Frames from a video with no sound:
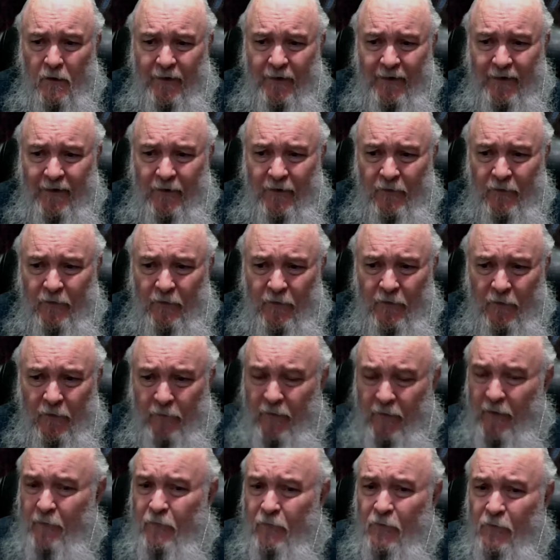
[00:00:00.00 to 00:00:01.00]
in the
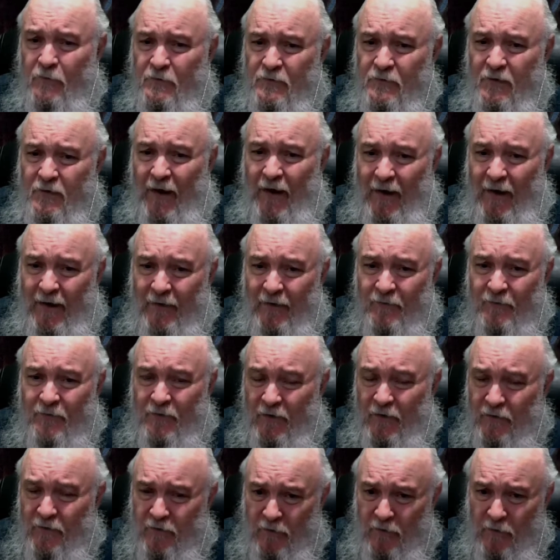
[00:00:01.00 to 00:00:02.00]
people's lives
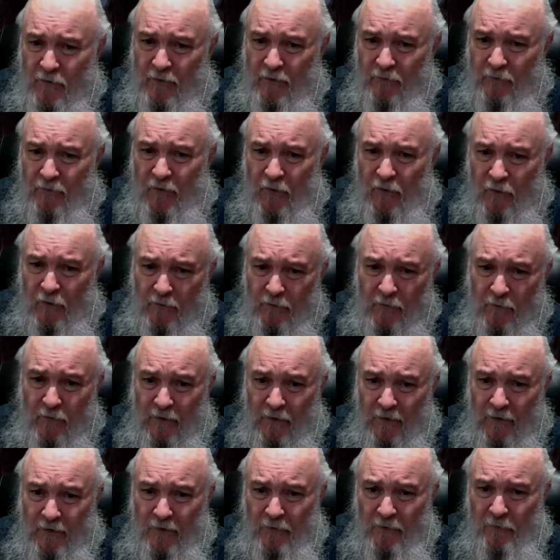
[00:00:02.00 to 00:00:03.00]
that you're involved with.